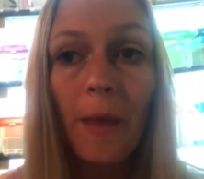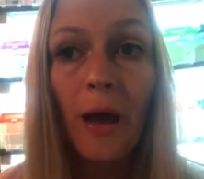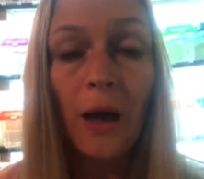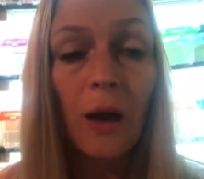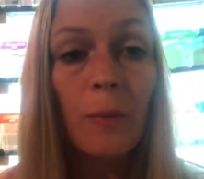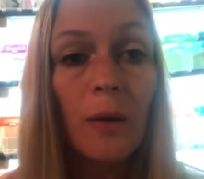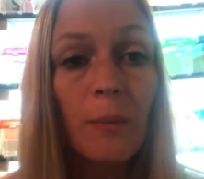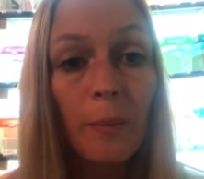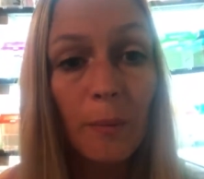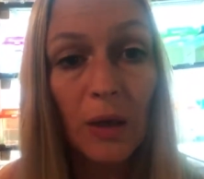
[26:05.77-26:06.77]
And I
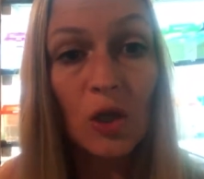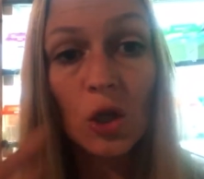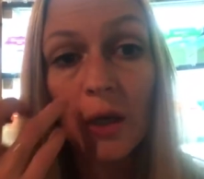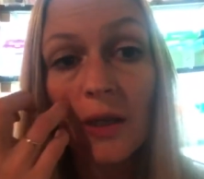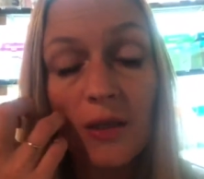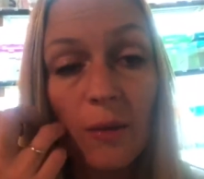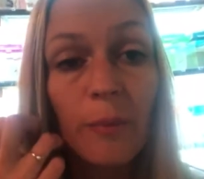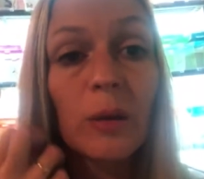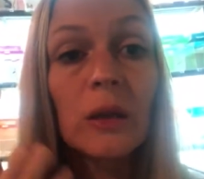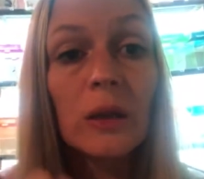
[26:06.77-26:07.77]
mean, make sure it's
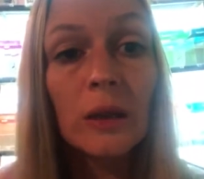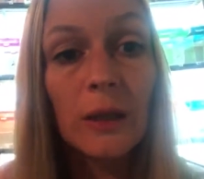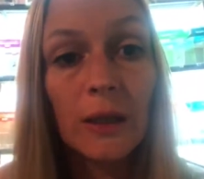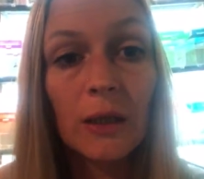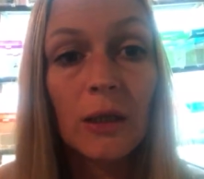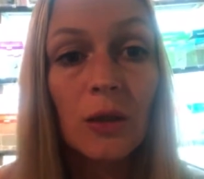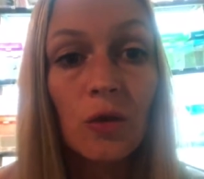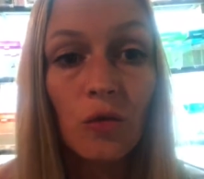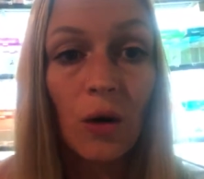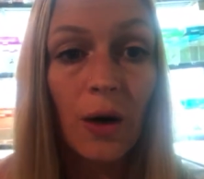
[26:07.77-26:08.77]
completely
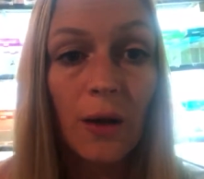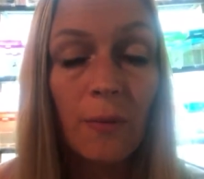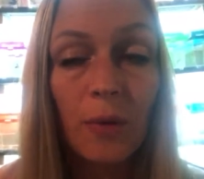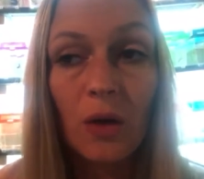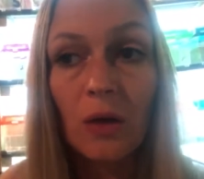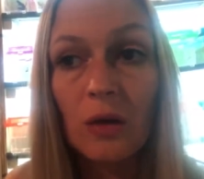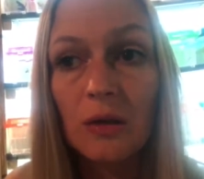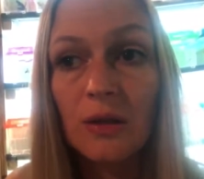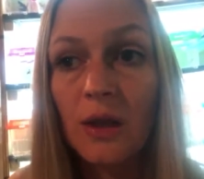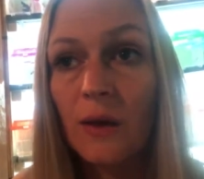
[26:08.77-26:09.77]
dry,
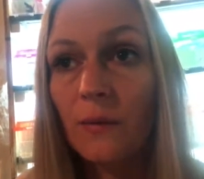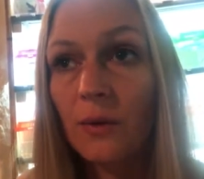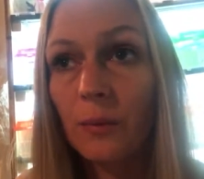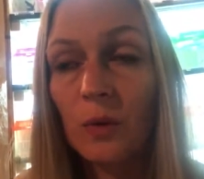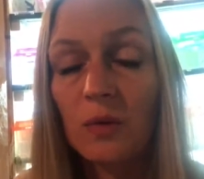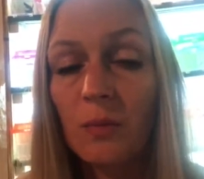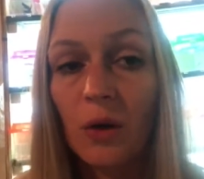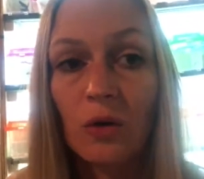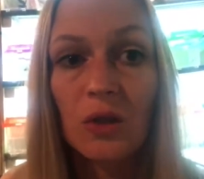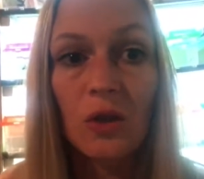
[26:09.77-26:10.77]
because even the most
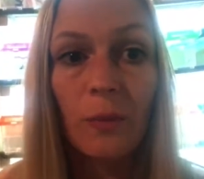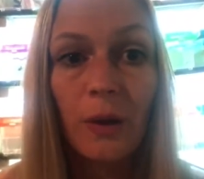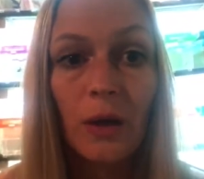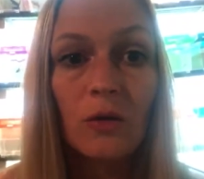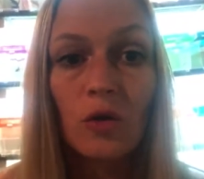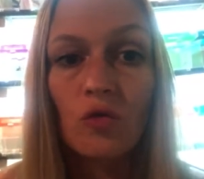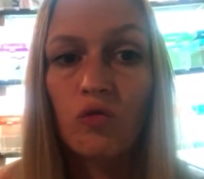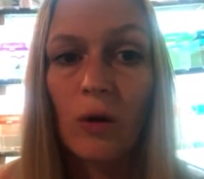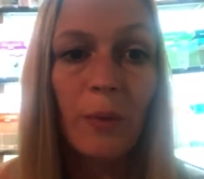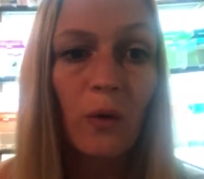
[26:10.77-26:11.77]
microscopic
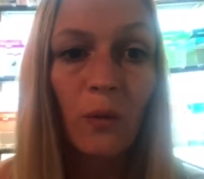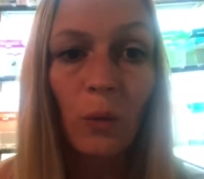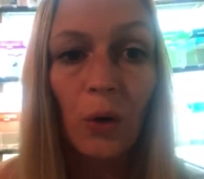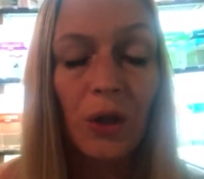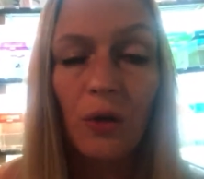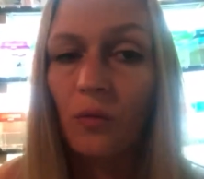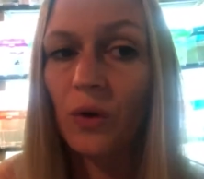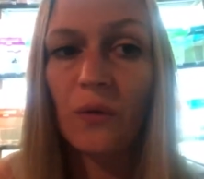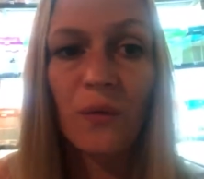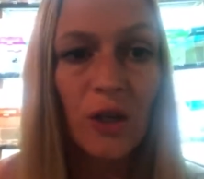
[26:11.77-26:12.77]
drip of water can
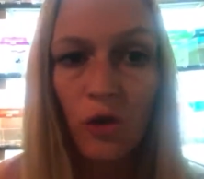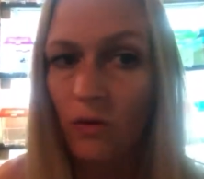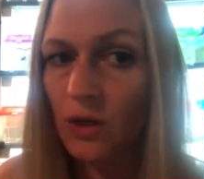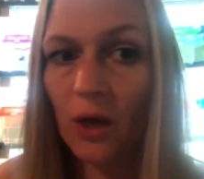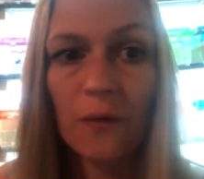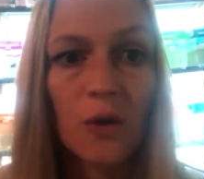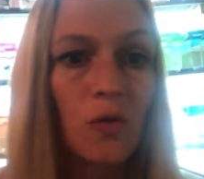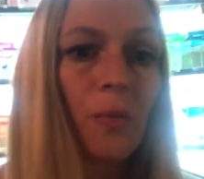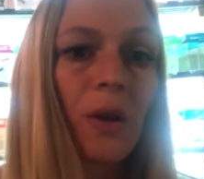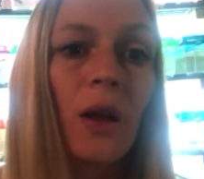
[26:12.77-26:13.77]
reinfect your entire fish
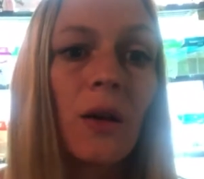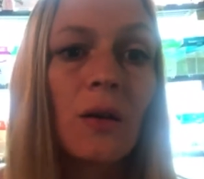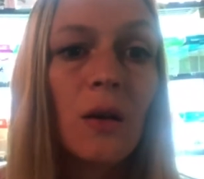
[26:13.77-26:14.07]
room again.